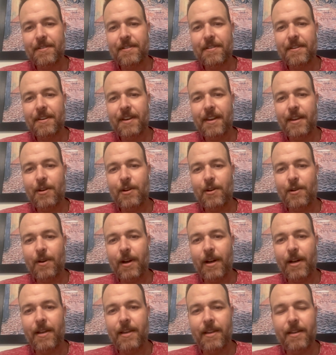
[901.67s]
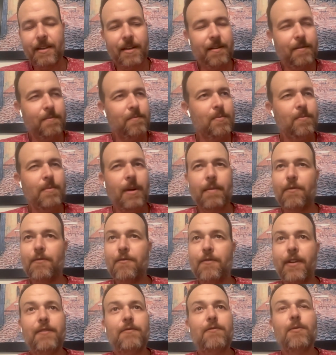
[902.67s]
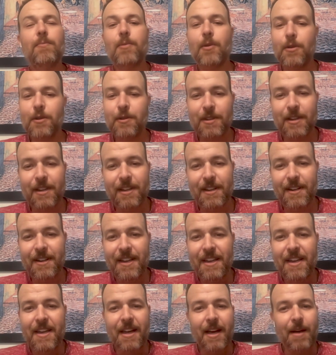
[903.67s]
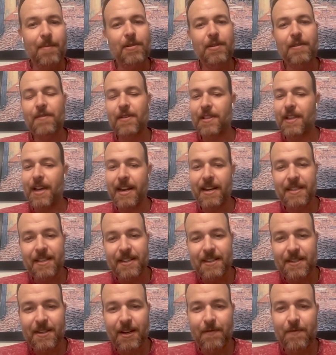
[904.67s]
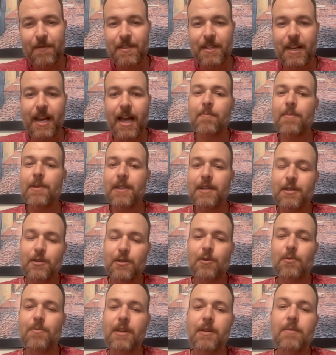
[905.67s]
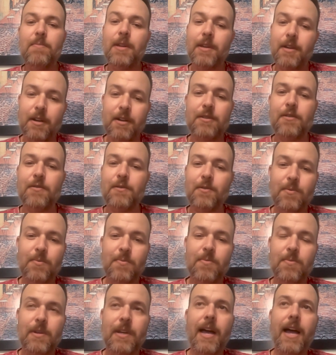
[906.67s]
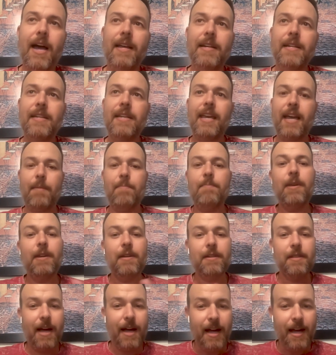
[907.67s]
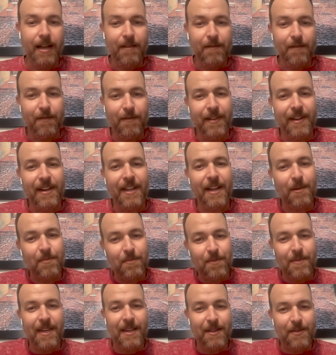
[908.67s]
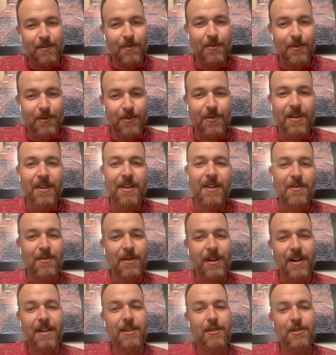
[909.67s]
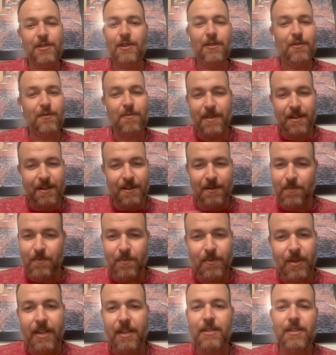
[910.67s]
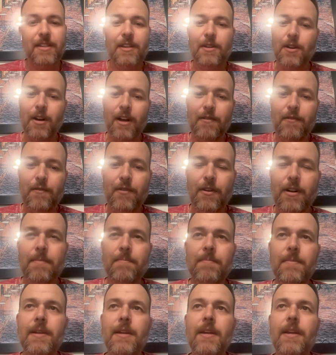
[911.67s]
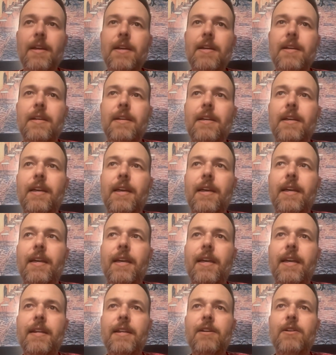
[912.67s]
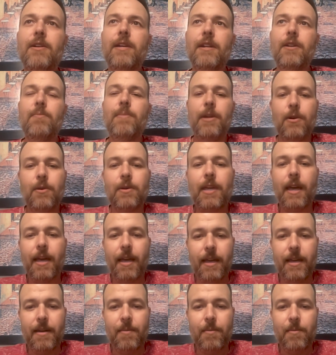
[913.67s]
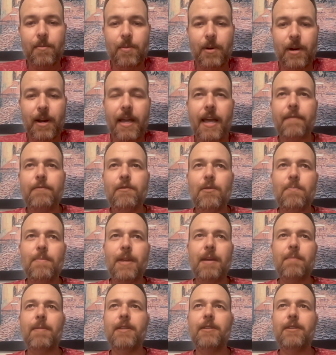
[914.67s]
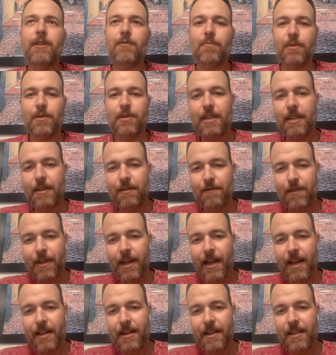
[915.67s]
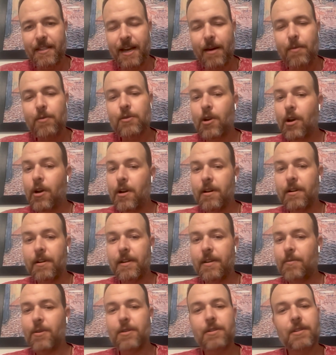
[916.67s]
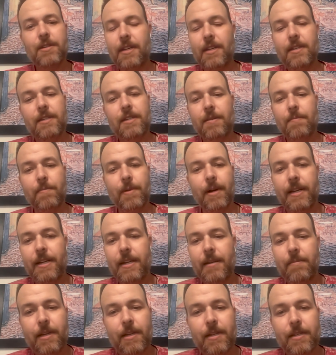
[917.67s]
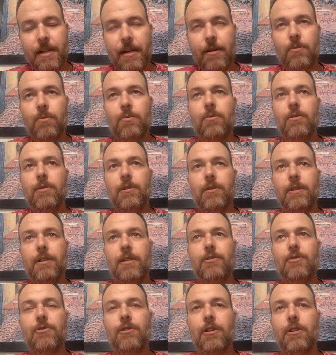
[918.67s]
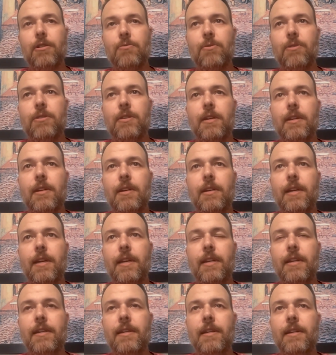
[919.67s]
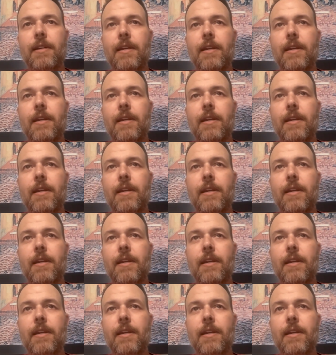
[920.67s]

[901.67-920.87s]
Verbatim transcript: You know, I, I, I'm a faithful person. I believe a lot of this stuff is happening to me because of the God kept me alive and helped me get through what I should have been easily gone from, and it'll be okay. But I have to make myself believe that, and that was hard. It wasn't easy by any means. I really struggled with it, and yeah.